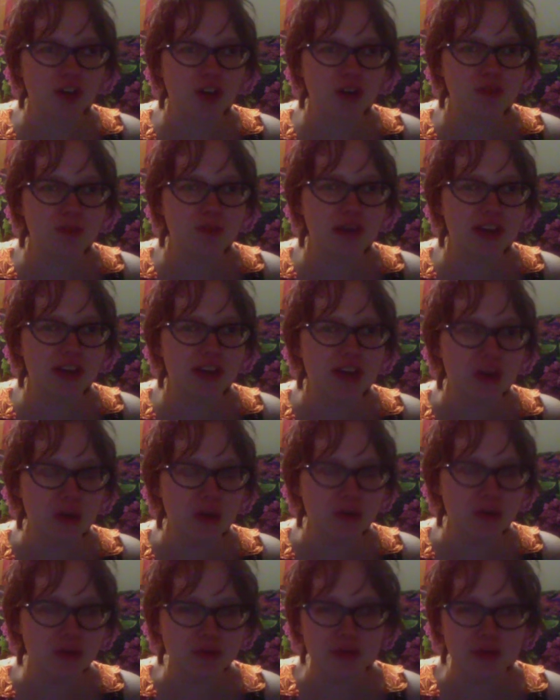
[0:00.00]
has been
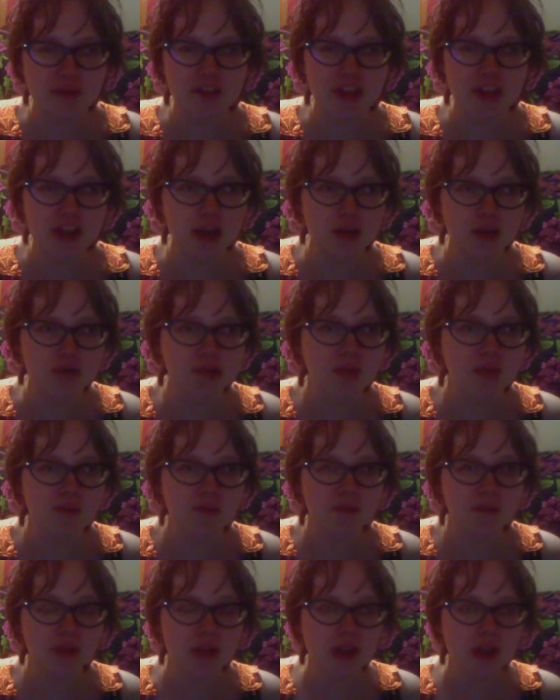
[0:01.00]
accused of this.
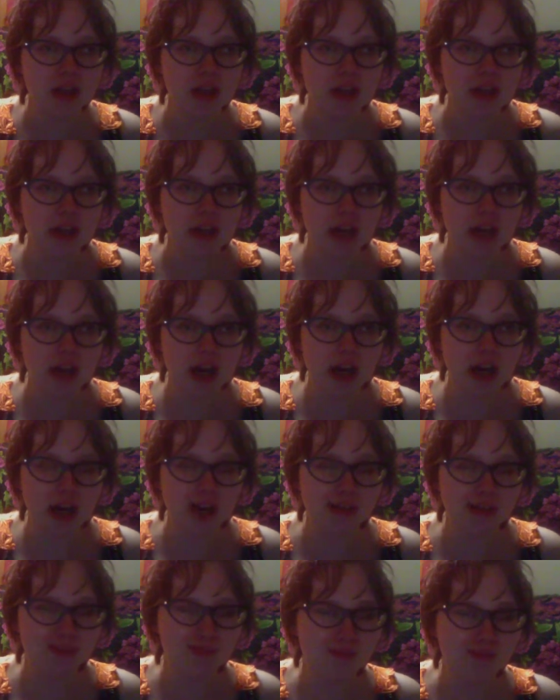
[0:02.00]

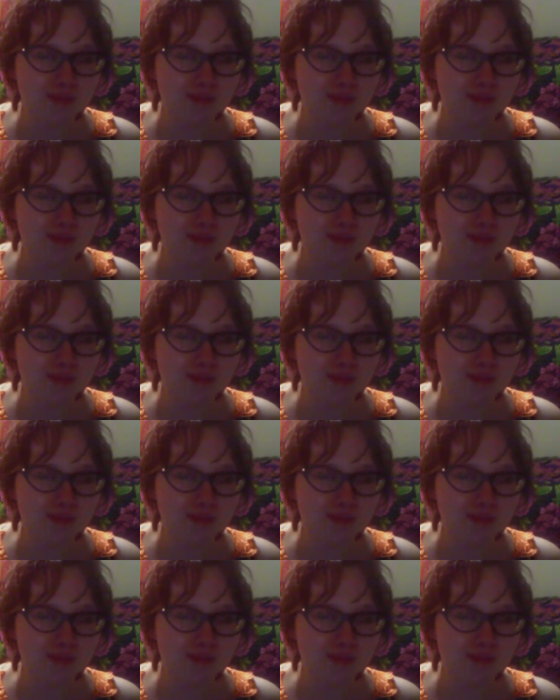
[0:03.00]
Um,